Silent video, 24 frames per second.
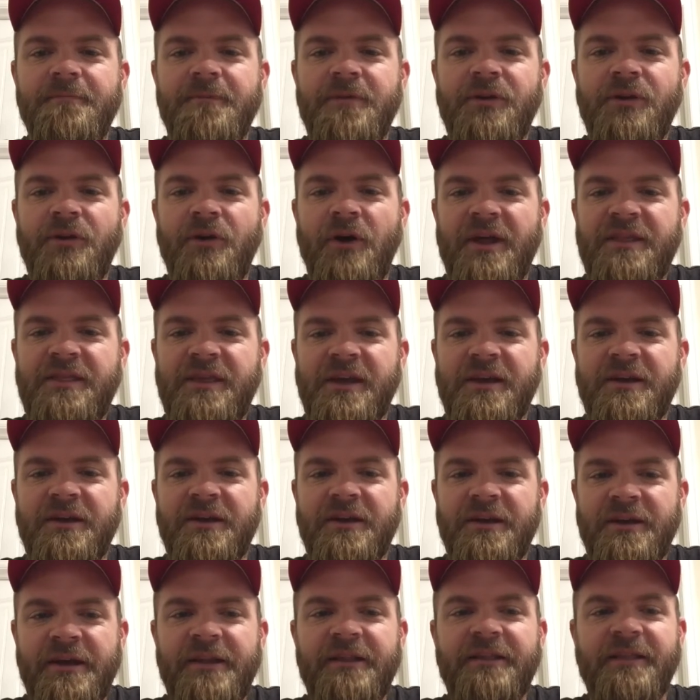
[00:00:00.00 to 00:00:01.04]
you know, I think, uh,
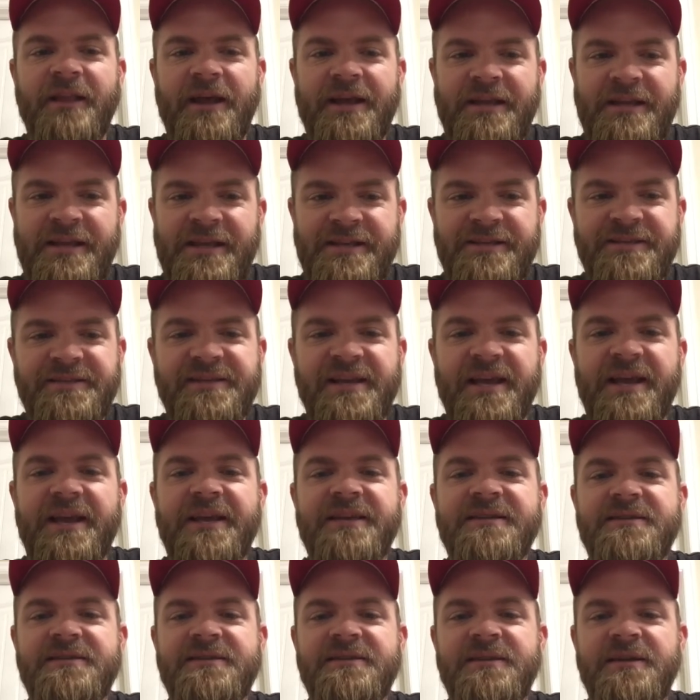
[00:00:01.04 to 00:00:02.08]
like he
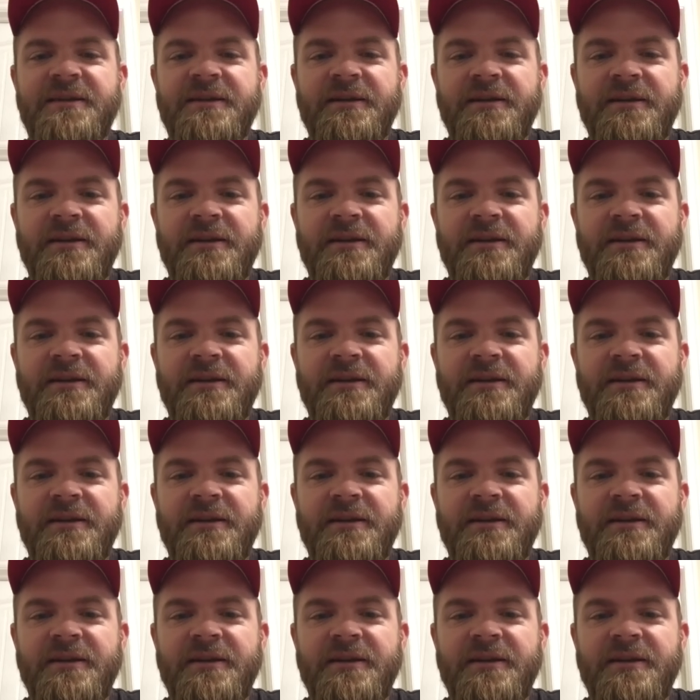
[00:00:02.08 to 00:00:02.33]
says,